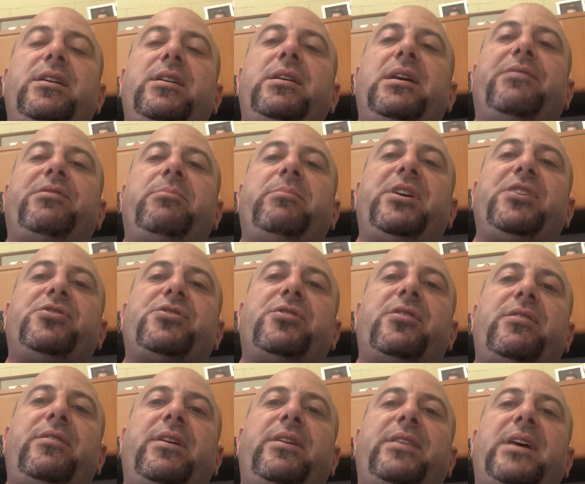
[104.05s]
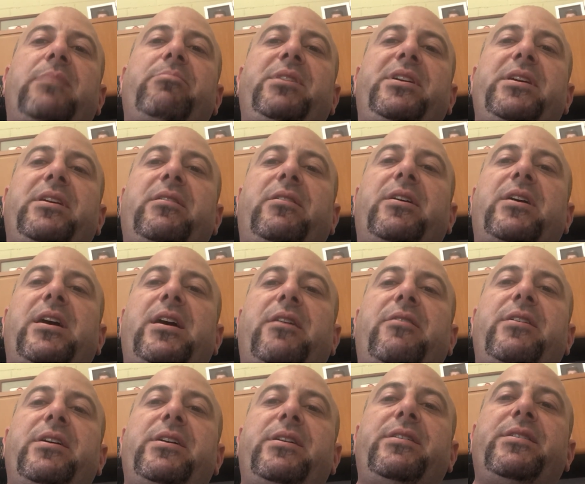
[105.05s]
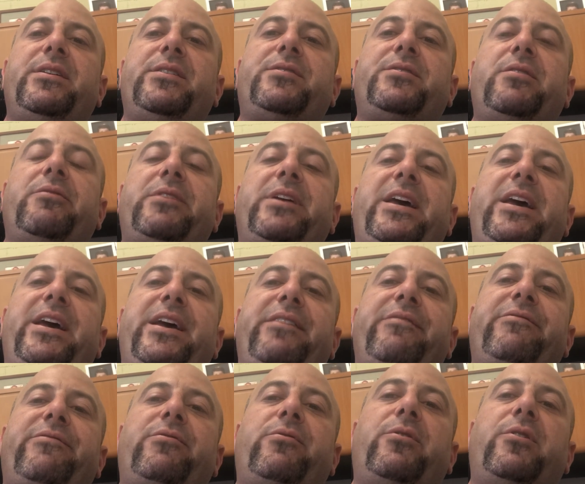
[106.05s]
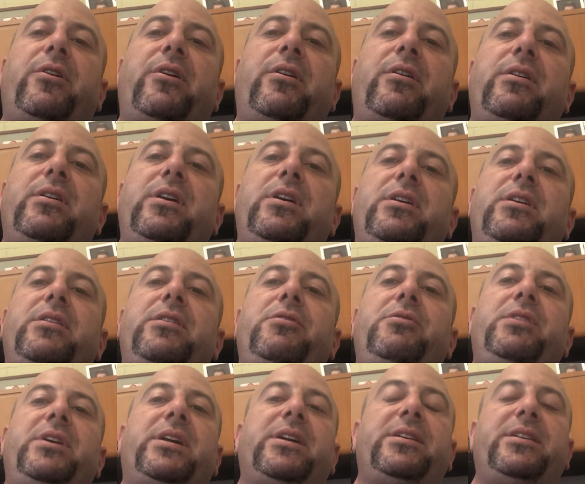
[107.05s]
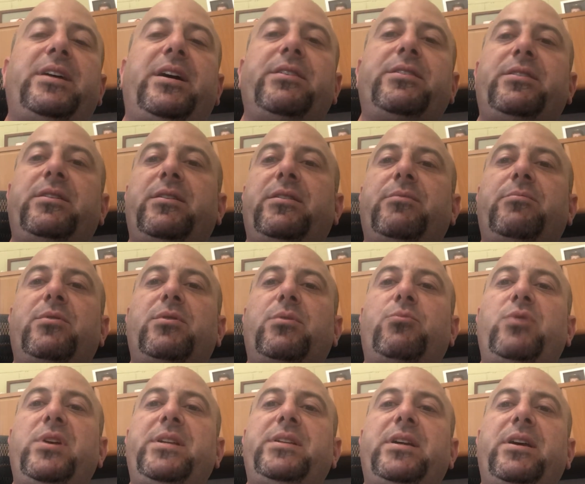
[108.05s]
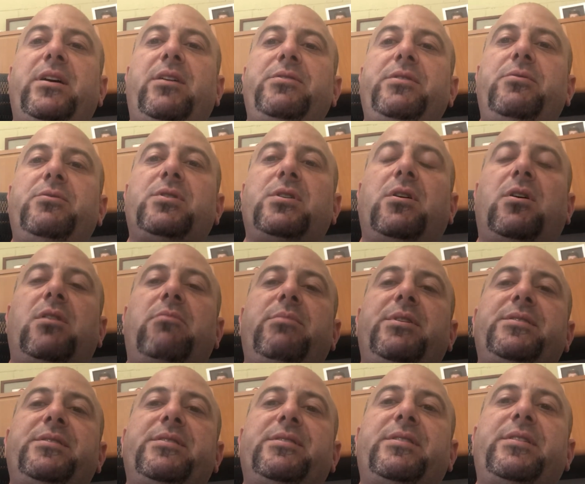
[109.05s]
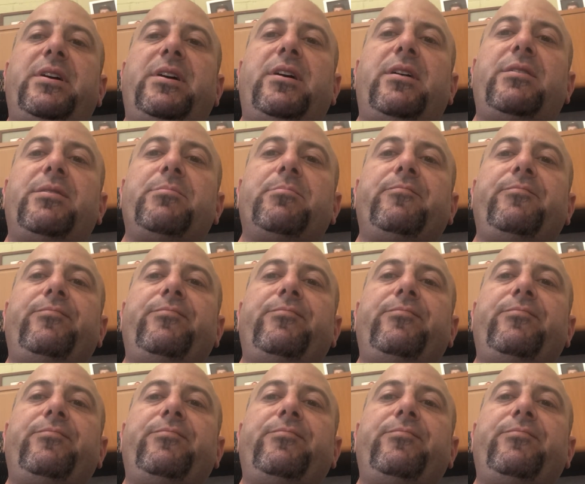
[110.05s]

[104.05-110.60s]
You have to make sure that particular area, it's okay for you to conduct a retail used car business there.